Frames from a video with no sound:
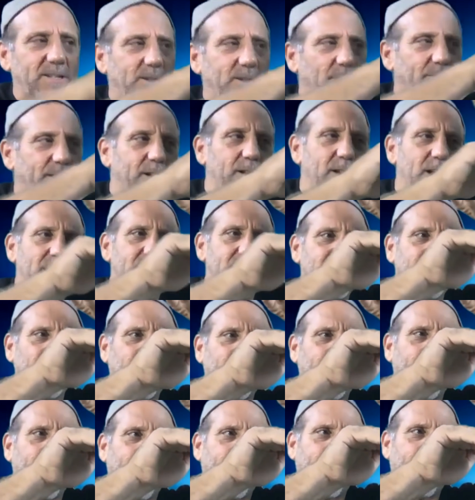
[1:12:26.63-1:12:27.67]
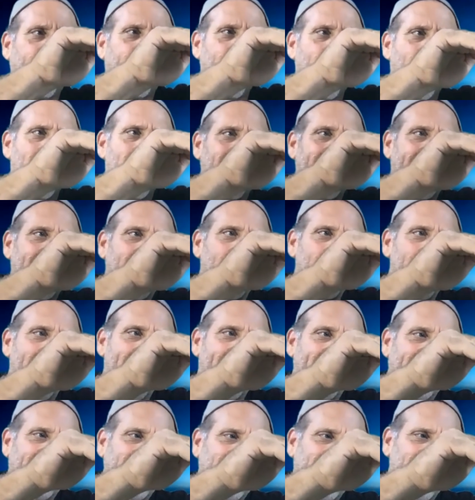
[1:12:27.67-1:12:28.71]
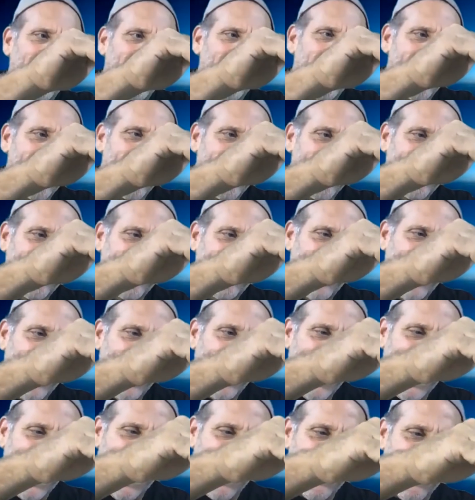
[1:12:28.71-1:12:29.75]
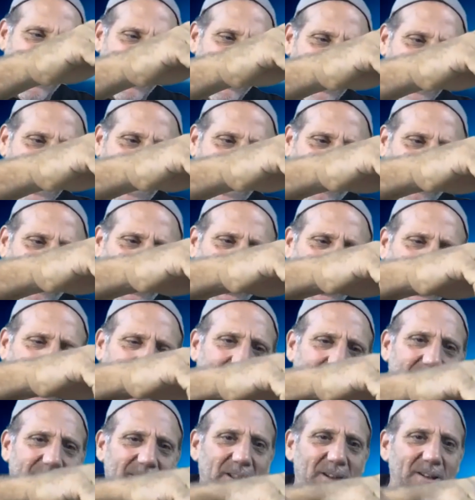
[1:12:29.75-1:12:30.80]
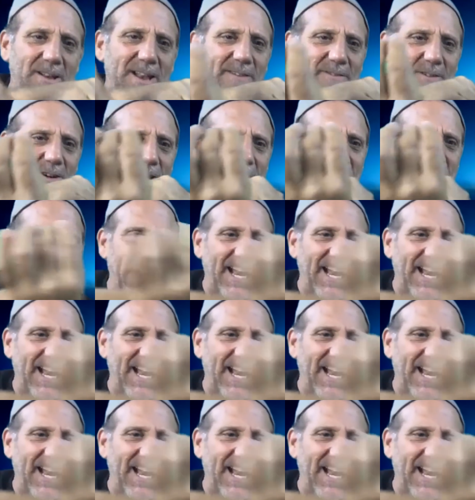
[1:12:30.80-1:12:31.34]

So they're just falling around the curve, and they're never getting